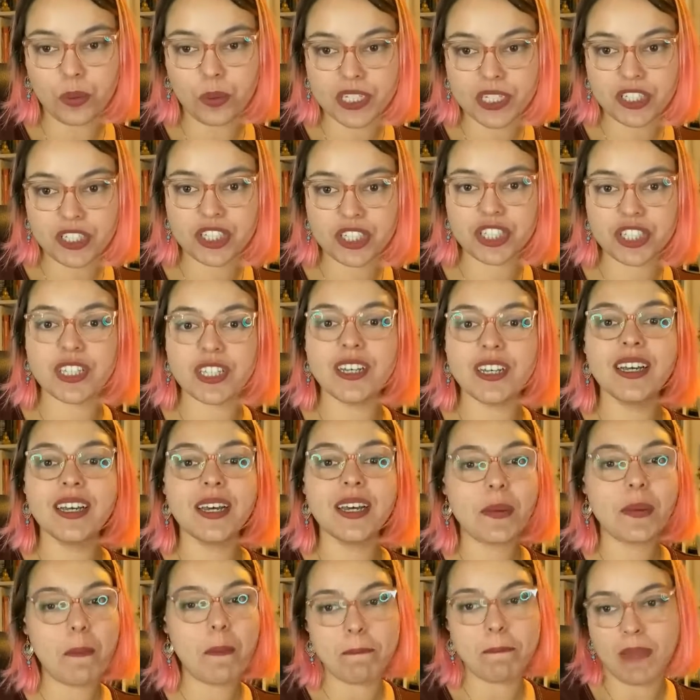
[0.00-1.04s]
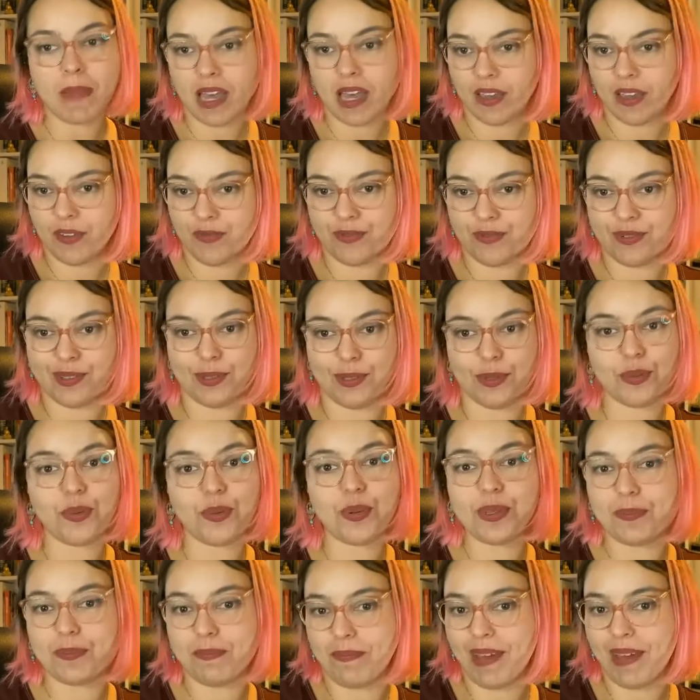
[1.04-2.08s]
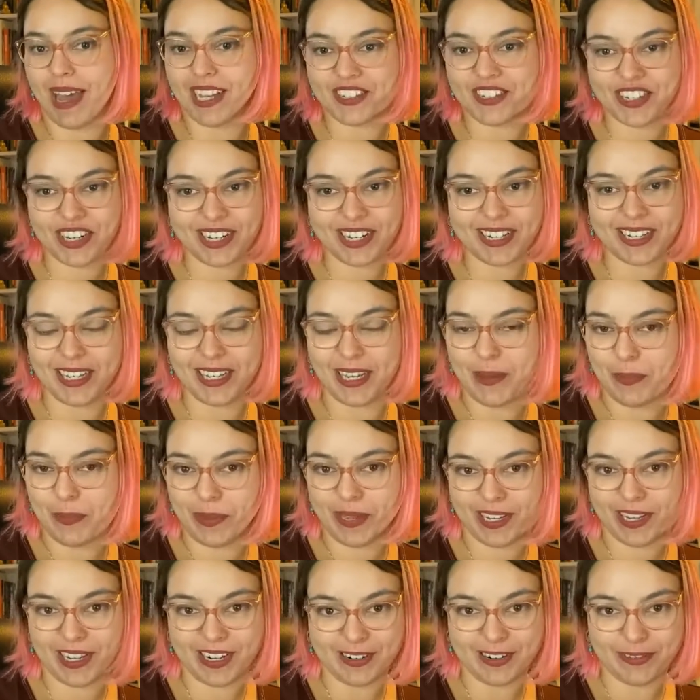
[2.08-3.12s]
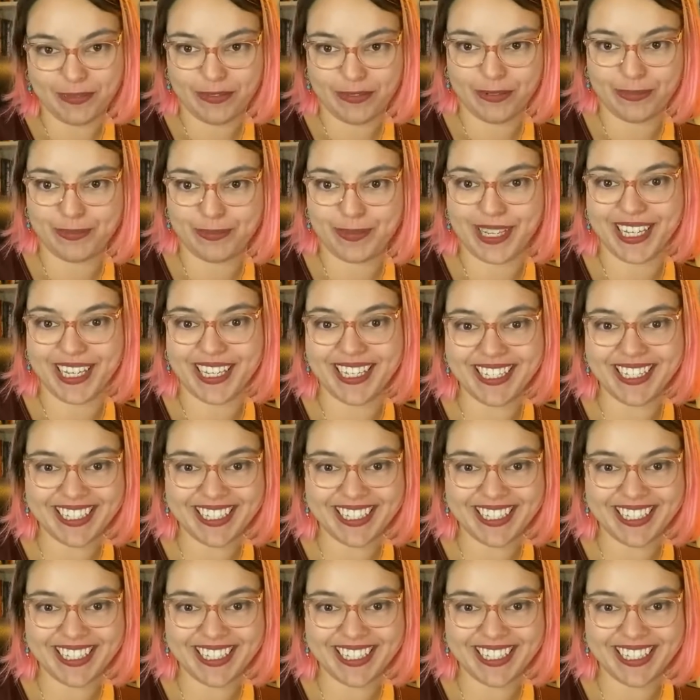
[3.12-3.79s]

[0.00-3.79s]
wish my food would magically appear for me.